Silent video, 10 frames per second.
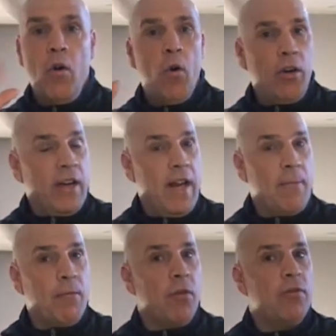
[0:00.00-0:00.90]
or you can
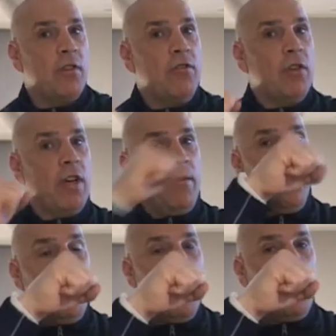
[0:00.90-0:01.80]
have them closed, because you
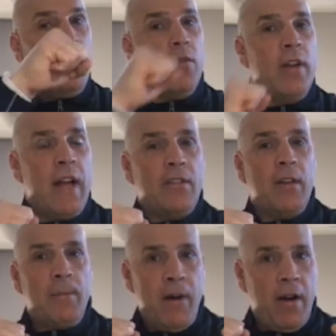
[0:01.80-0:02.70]
can
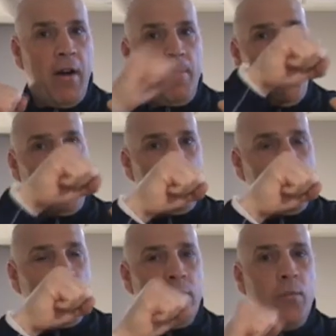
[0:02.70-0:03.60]
actually pick off
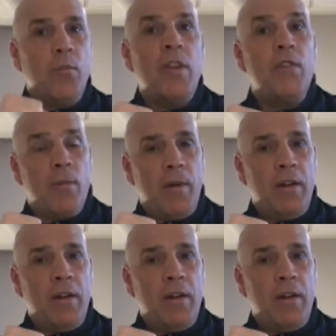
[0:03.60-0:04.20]
punches with your